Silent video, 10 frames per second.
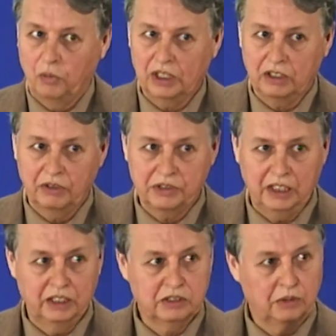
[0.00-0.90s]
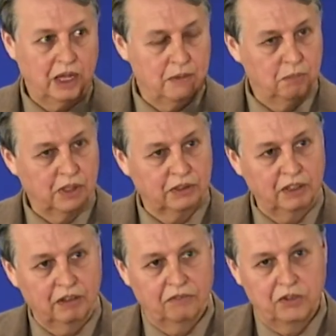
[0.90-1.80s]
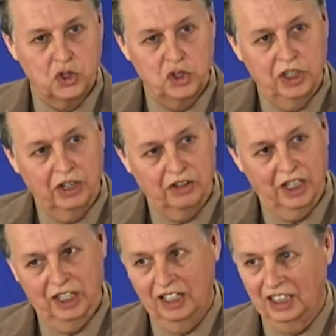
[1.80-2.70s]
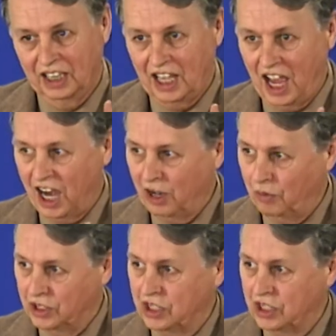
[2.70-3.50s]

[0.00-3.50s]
what goes into a mythic visionary language,